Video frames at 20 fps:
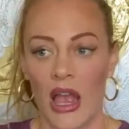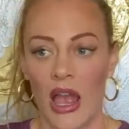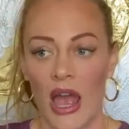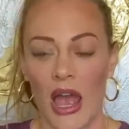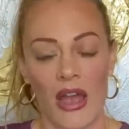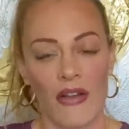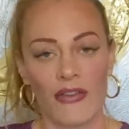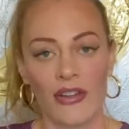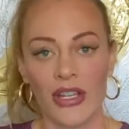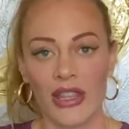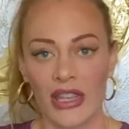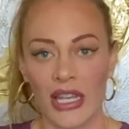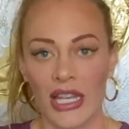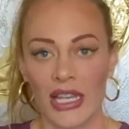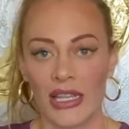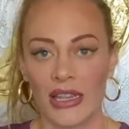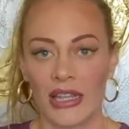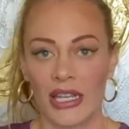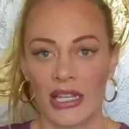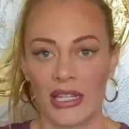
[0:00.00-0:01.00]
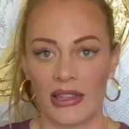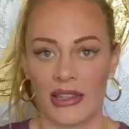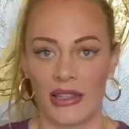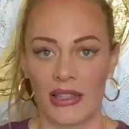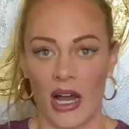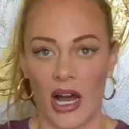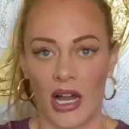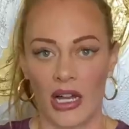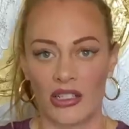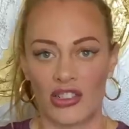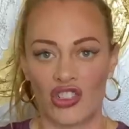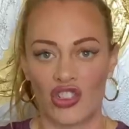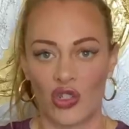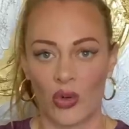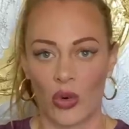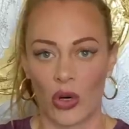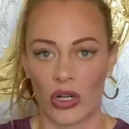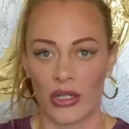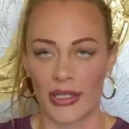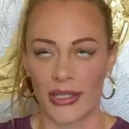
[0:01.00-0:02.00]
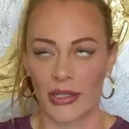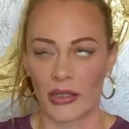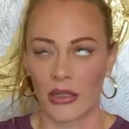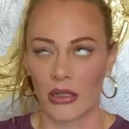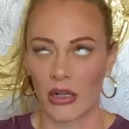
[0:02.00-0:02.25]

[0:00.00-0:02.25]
everything that a source,